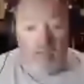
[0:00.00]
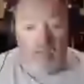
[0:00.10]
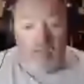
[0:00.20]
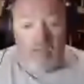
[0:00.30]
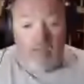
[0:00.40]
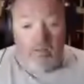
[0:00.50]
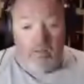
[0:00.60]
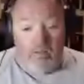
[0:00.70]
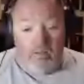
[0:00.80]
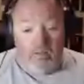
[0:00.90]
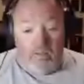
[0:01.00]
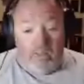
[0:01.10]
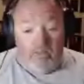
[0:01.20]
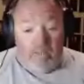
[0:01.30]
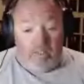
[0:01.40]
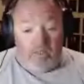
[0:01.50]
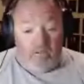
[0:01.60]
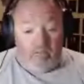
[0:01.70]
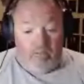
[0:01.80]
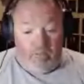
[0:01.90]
didn't make it to the post office.